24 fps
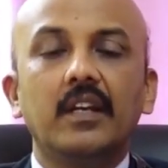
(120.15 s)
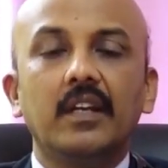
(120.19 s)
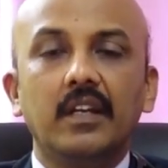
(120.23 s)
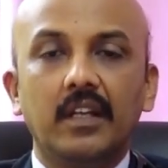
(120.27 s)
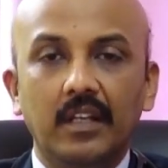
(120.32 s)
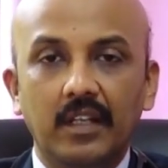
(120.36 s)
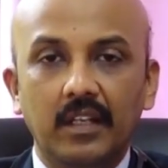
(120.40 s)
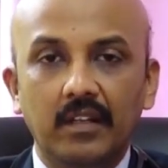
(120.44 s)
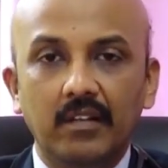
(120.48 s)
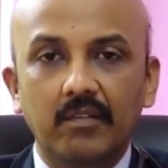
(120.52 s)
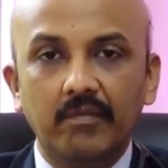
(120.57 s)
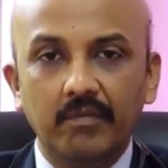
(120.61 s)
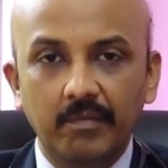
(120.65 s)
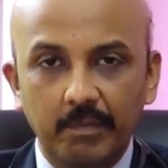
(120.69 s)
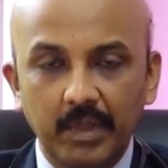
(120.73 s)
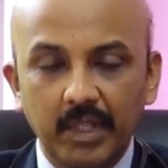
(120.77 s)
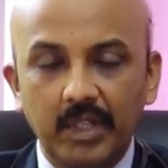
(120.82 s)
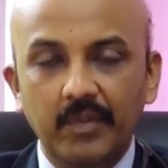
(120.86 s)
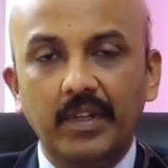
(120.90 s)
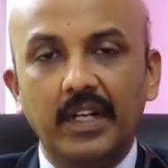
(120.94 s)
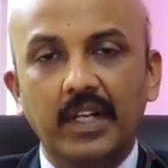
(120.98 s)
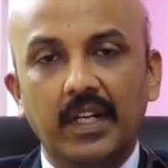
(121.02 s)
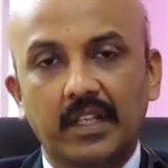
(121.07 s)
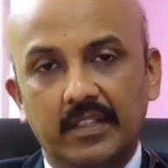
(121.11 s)
in
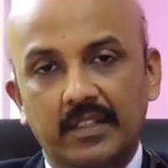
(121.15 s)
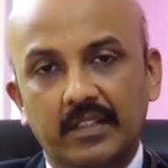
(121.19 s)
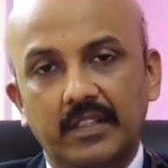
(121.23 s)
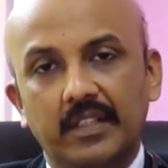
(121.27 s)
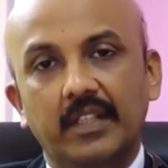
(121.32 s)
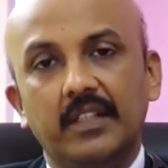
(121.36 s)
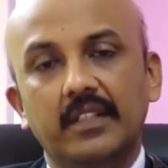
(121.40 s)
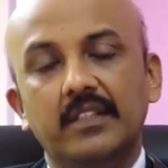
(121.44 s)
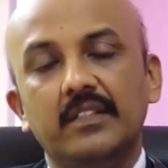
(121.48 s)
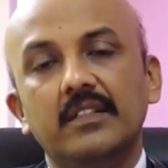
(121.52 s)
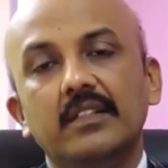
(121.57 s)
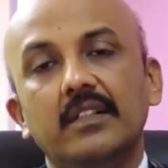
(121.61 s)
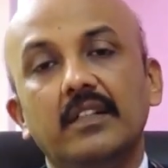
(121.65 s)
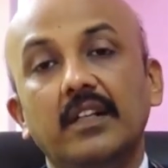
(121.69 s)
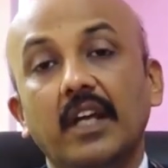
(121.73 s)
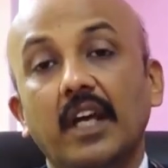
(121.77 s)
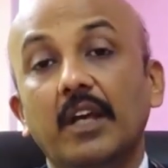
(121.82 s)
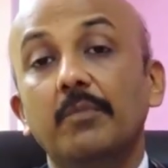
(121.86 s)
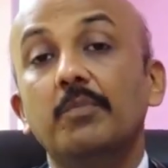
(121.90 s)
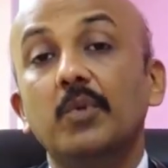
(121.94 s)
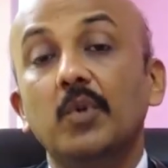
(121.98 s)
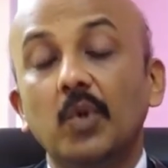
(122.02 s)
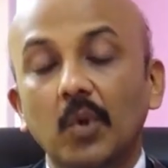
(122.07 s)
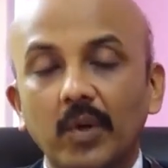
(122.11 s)
between us is
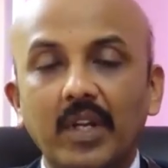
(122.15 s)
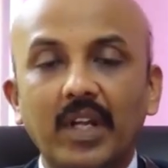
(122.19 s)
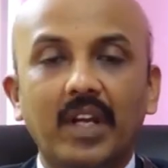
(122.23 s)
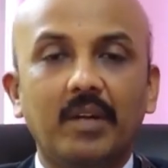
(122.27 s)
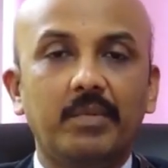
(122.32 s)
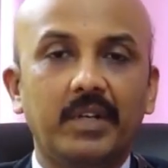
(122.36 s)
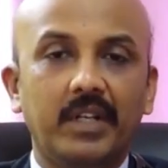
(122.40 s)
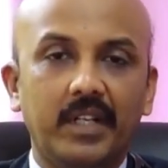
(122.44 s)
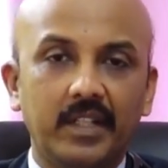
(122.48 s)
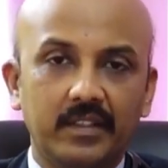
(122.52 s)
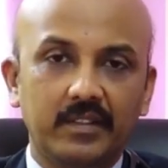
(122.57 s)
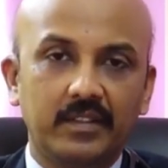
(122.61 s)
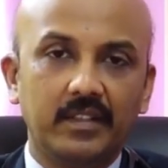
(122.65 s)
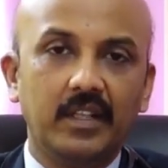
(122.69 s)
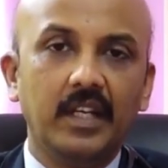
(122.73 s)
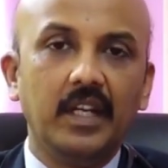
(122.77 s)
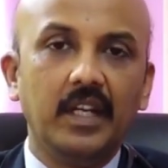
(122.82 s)
type 2 diabetes.